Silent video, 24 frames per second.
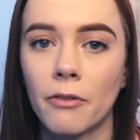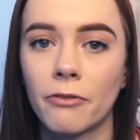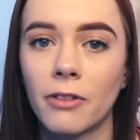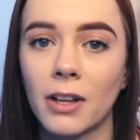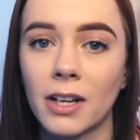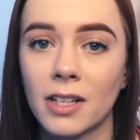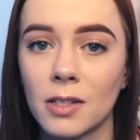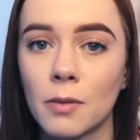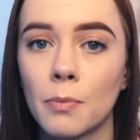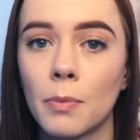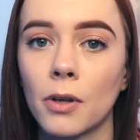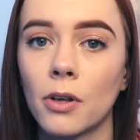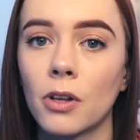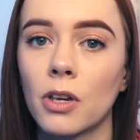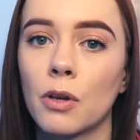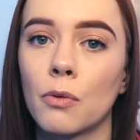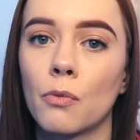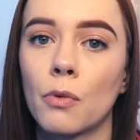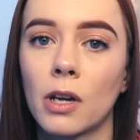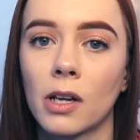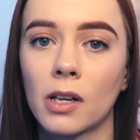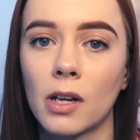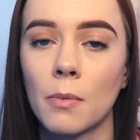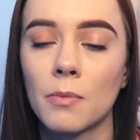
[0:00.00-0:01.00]
flexibility
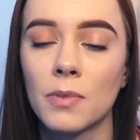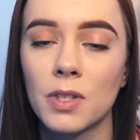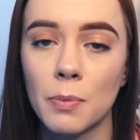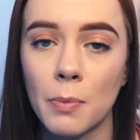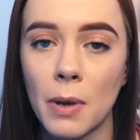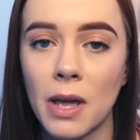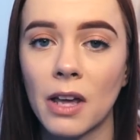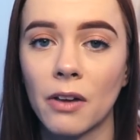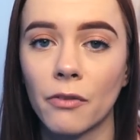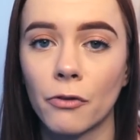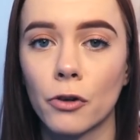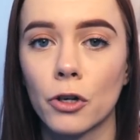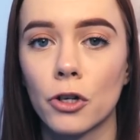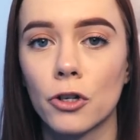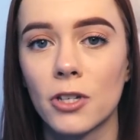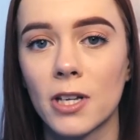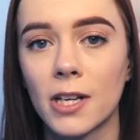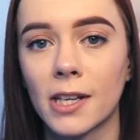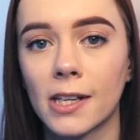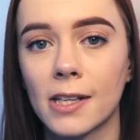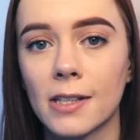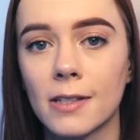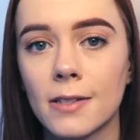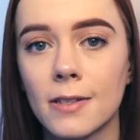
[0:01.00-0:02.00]
when it comes to paying for your
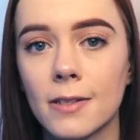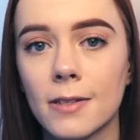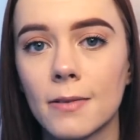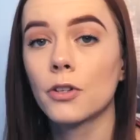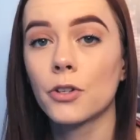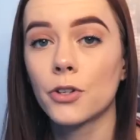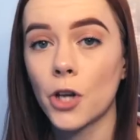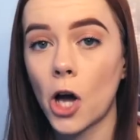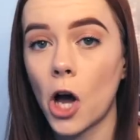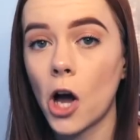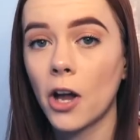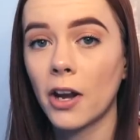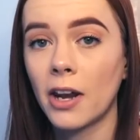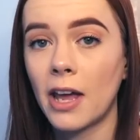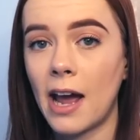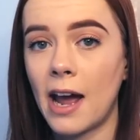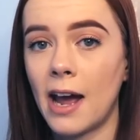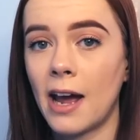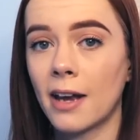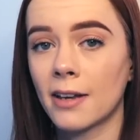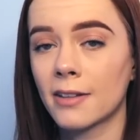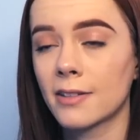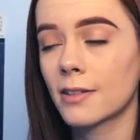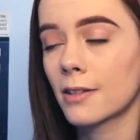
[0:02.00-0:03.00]
tickets. Don
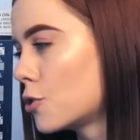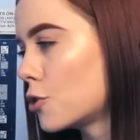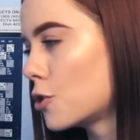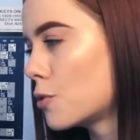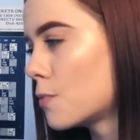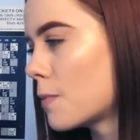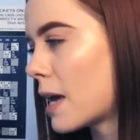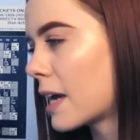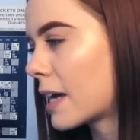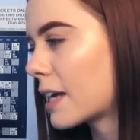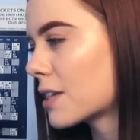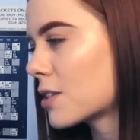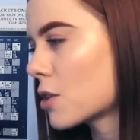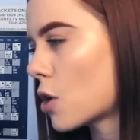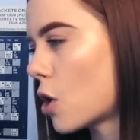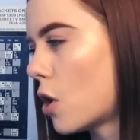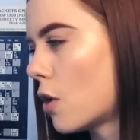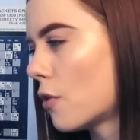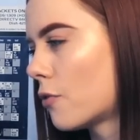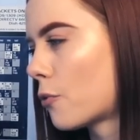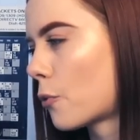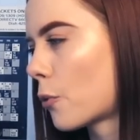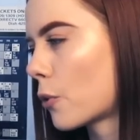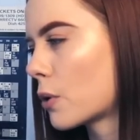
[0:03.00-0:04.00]
asked, do you make it to
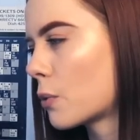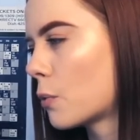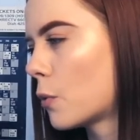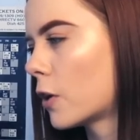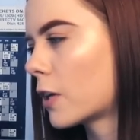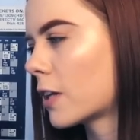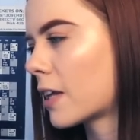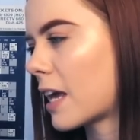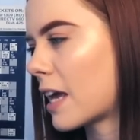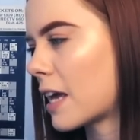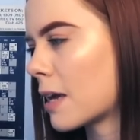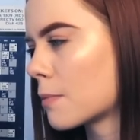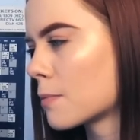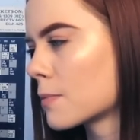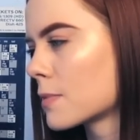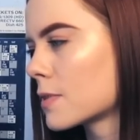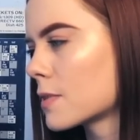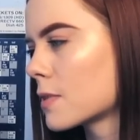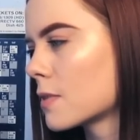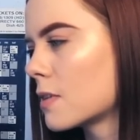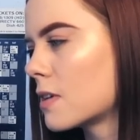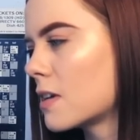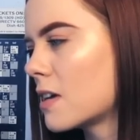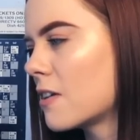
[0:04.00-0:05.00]
all 41
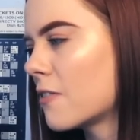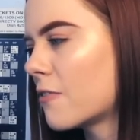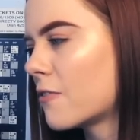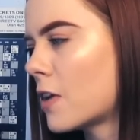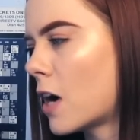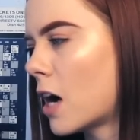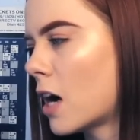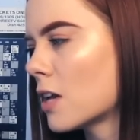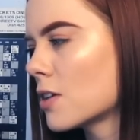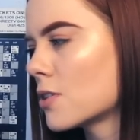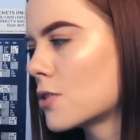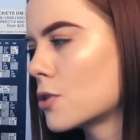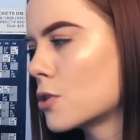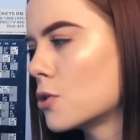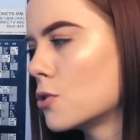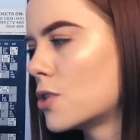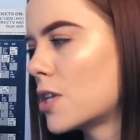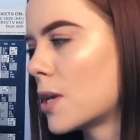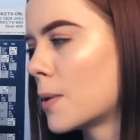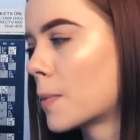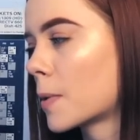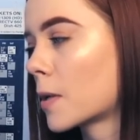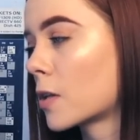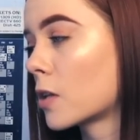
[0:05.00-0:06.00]
games? If not, do you
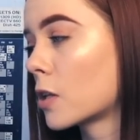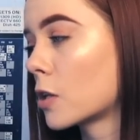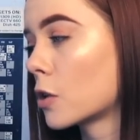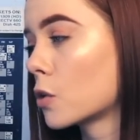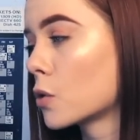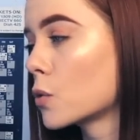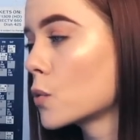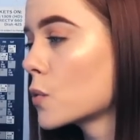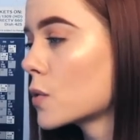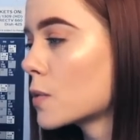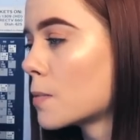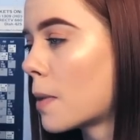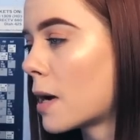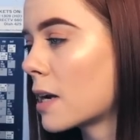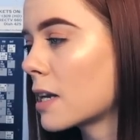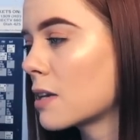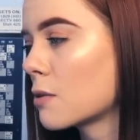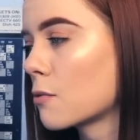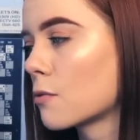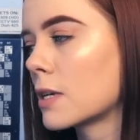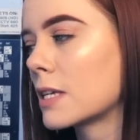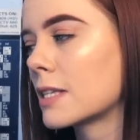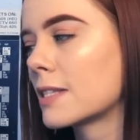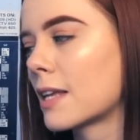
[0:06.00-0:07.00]
typically lose
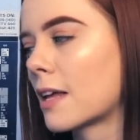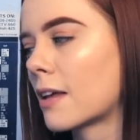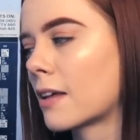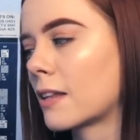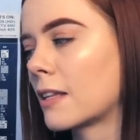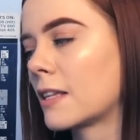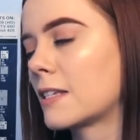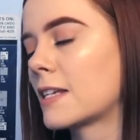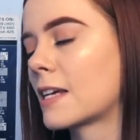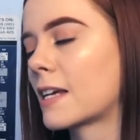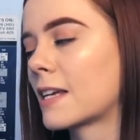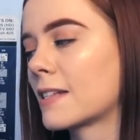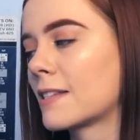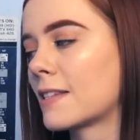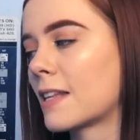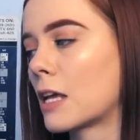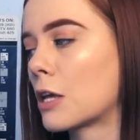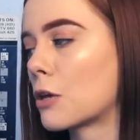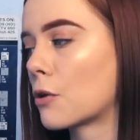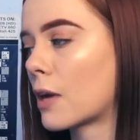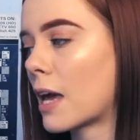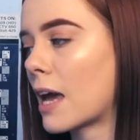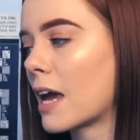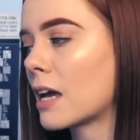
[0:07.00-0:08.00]
money reselling the tickets
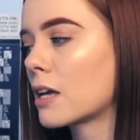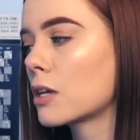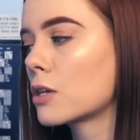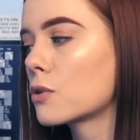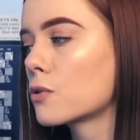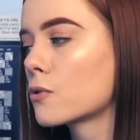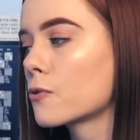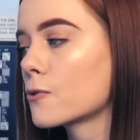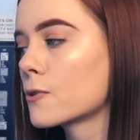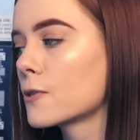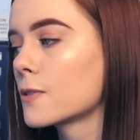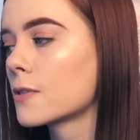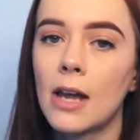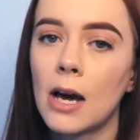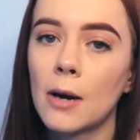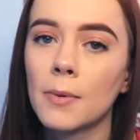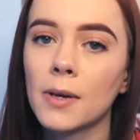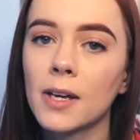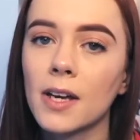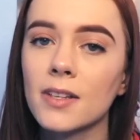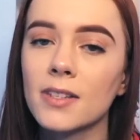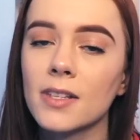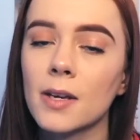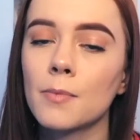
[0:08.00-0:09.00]
that you can't use? Now,
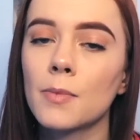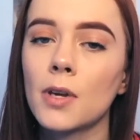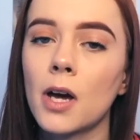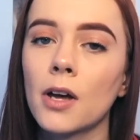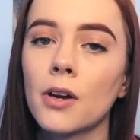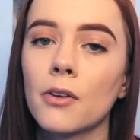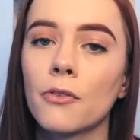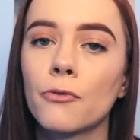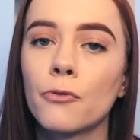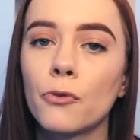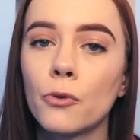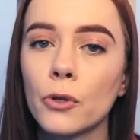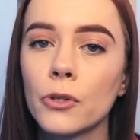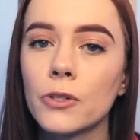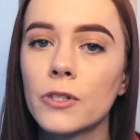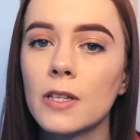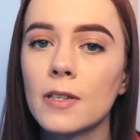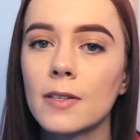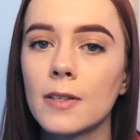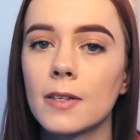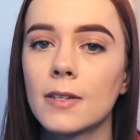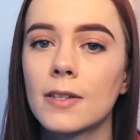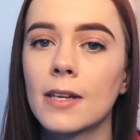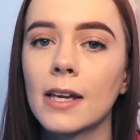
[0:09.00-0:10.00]
because I'm not a full
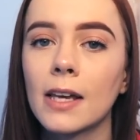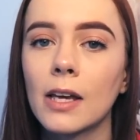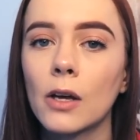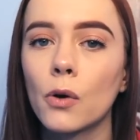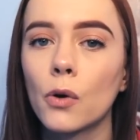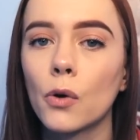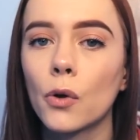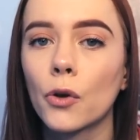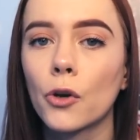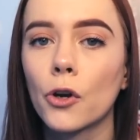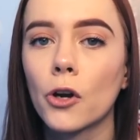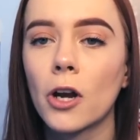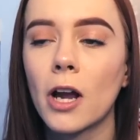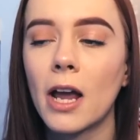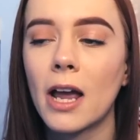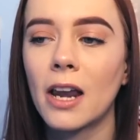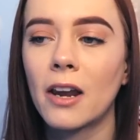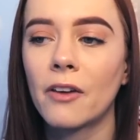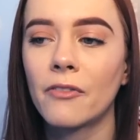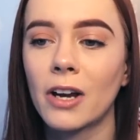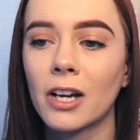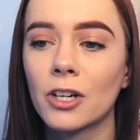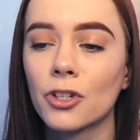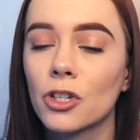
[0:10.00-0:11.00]
season ticket holder
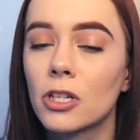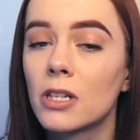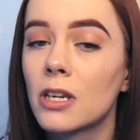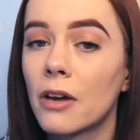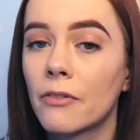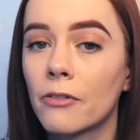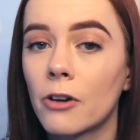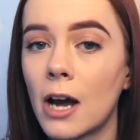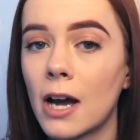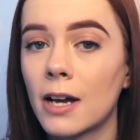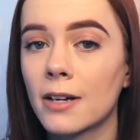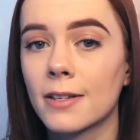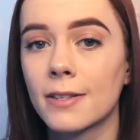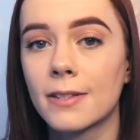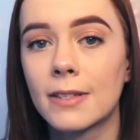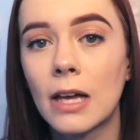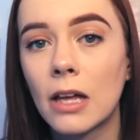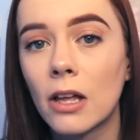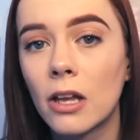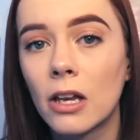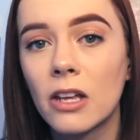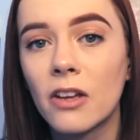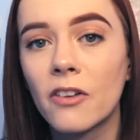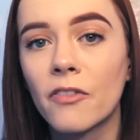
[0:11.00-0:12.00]
and I've actually never had to
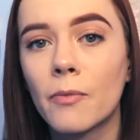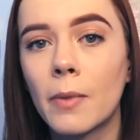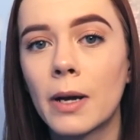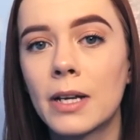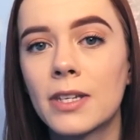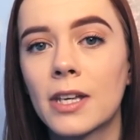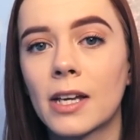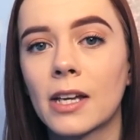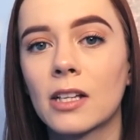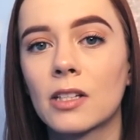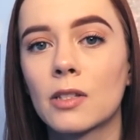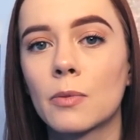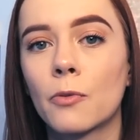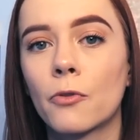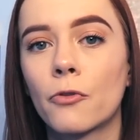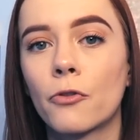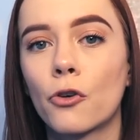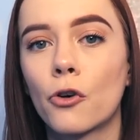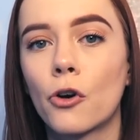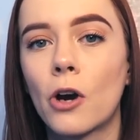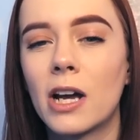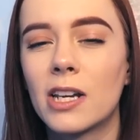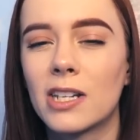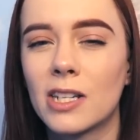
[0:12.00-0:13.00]
sell any of my tickets
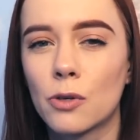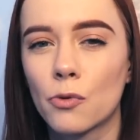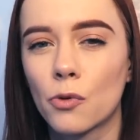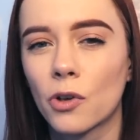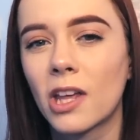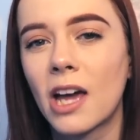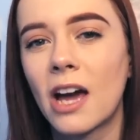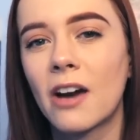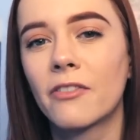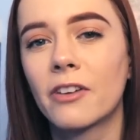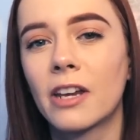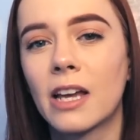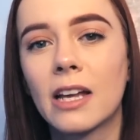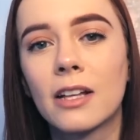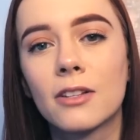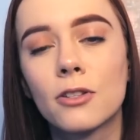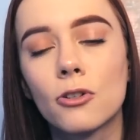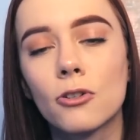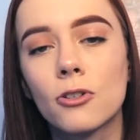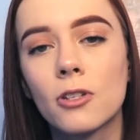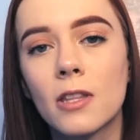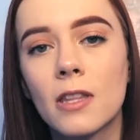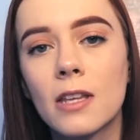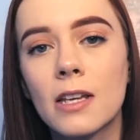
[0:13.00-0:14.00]
before, I didn't really have an
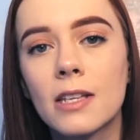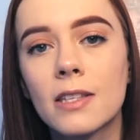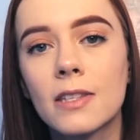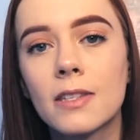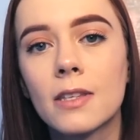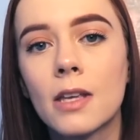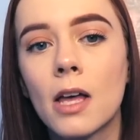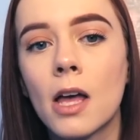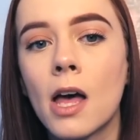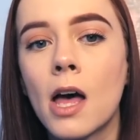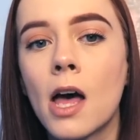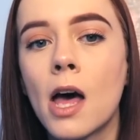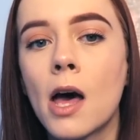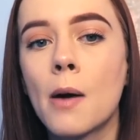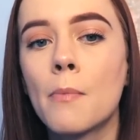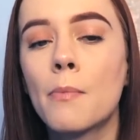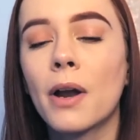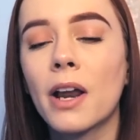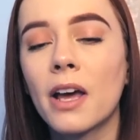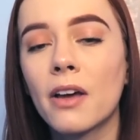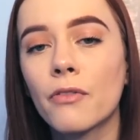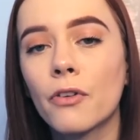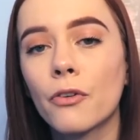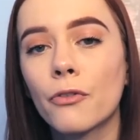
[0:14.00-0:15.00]
answer to this,
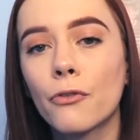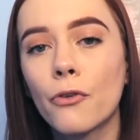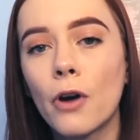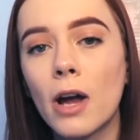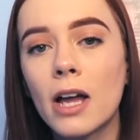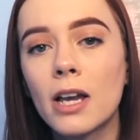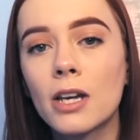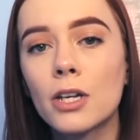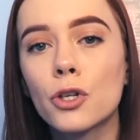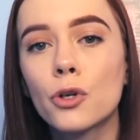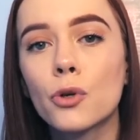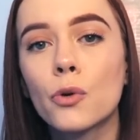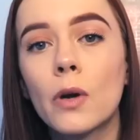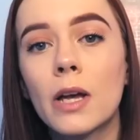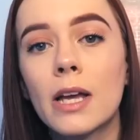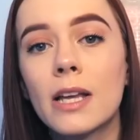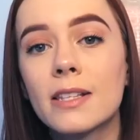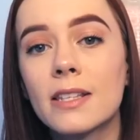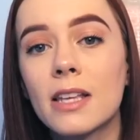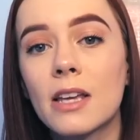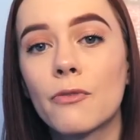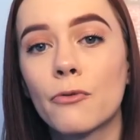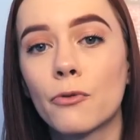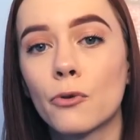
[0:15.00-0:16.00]
but I have a friend who
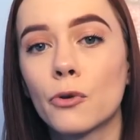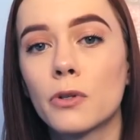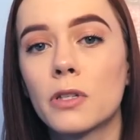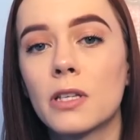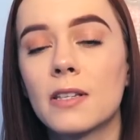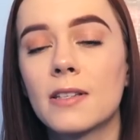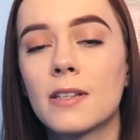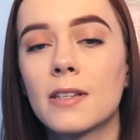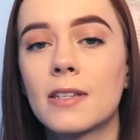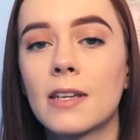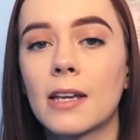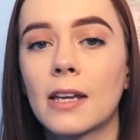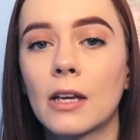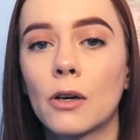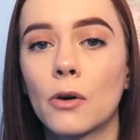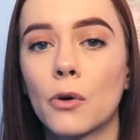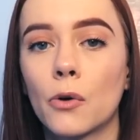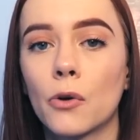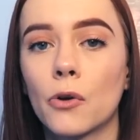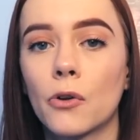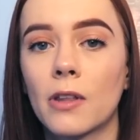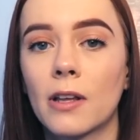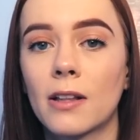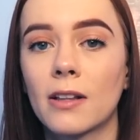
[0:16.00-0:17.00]
is a full season ticket
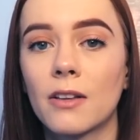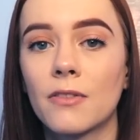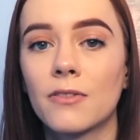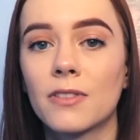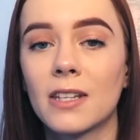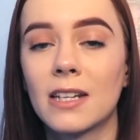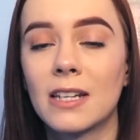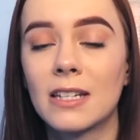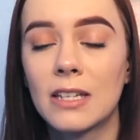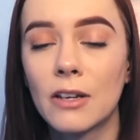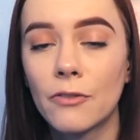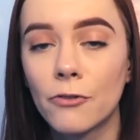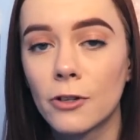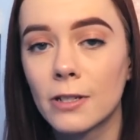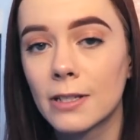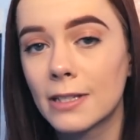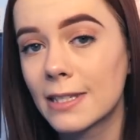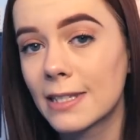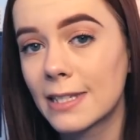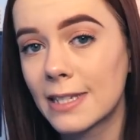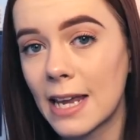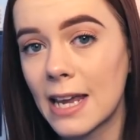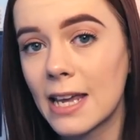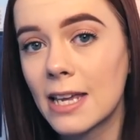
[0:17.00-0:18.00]
holder that lives in a different
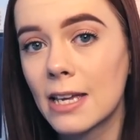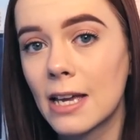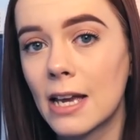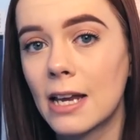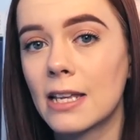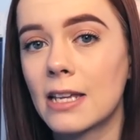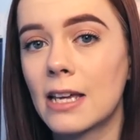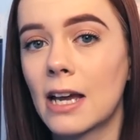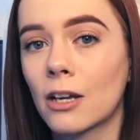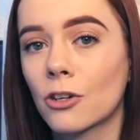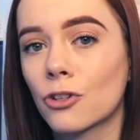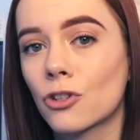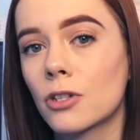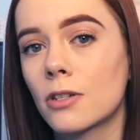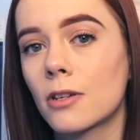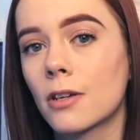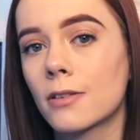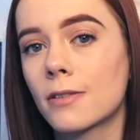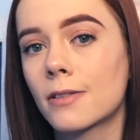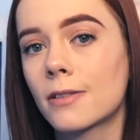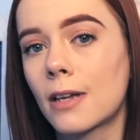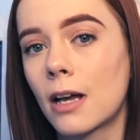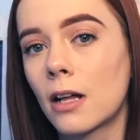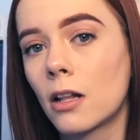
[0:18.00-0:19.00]
state and he actually
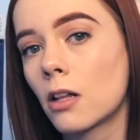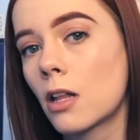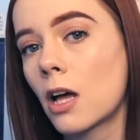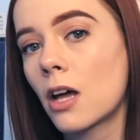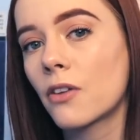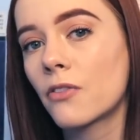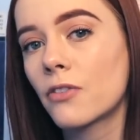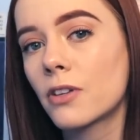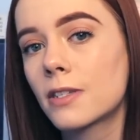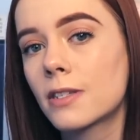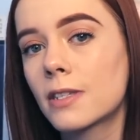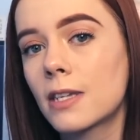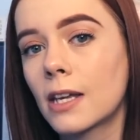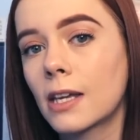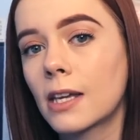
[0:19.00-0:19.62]
does sell a lot of his